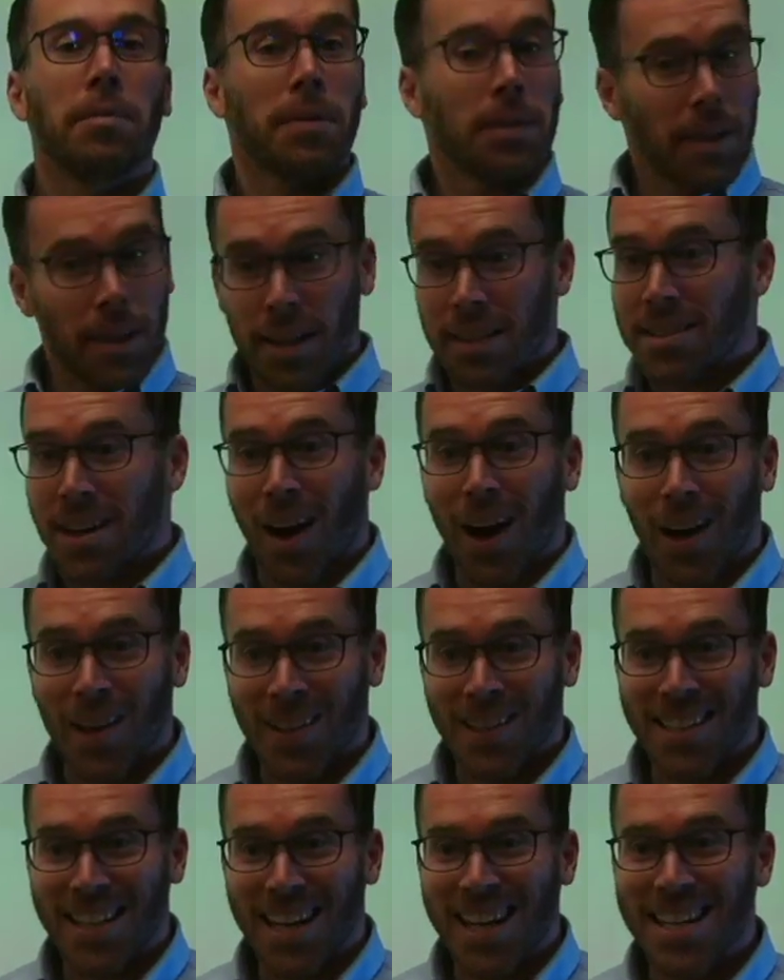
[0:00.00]
it's a
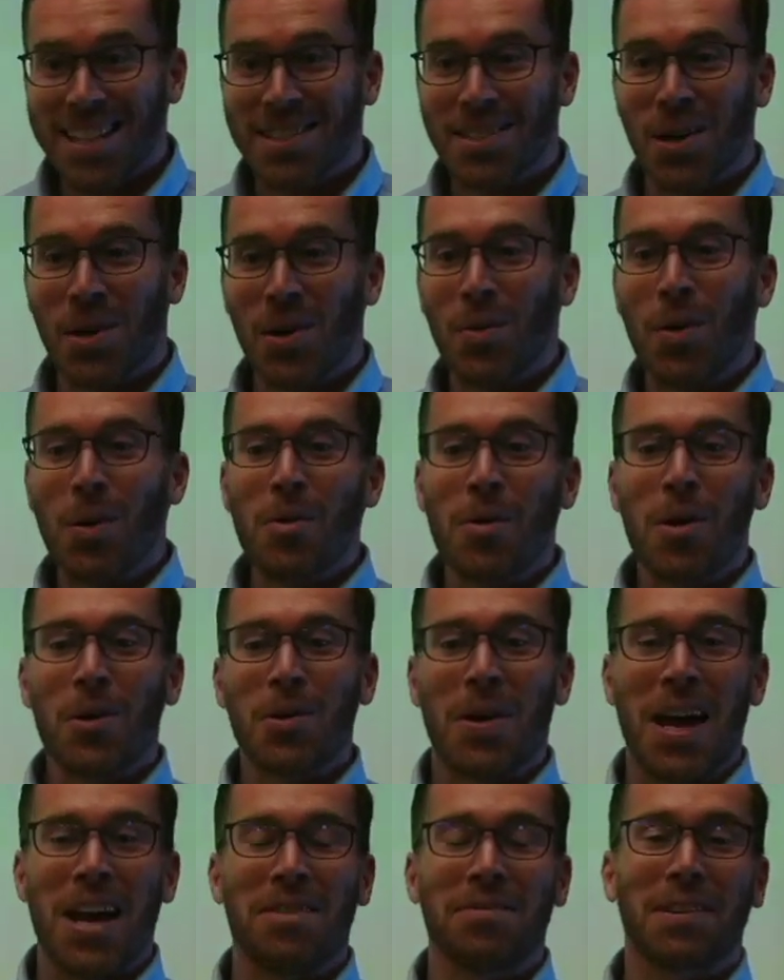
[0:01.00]
holiday, so we won't
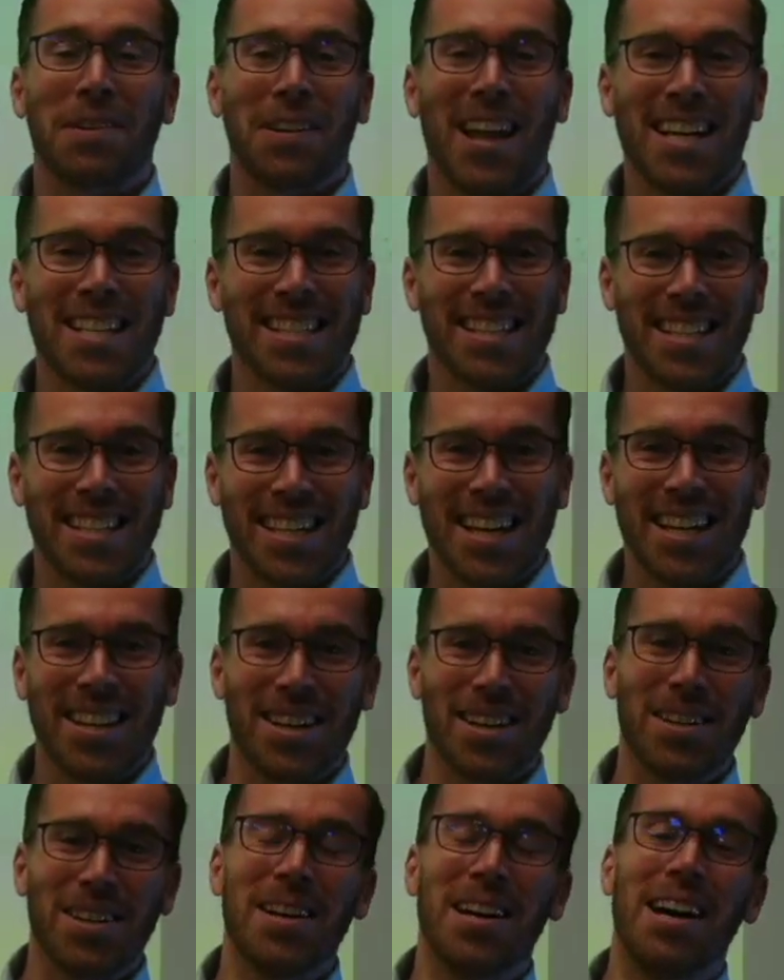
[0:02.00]
have class
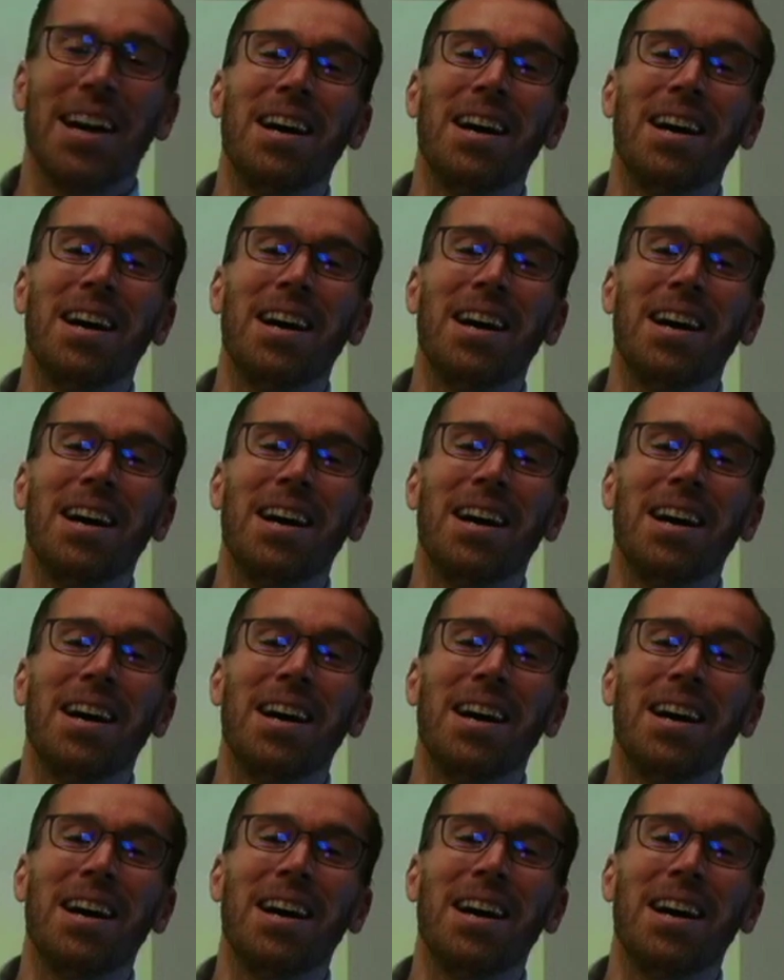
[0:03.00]
together.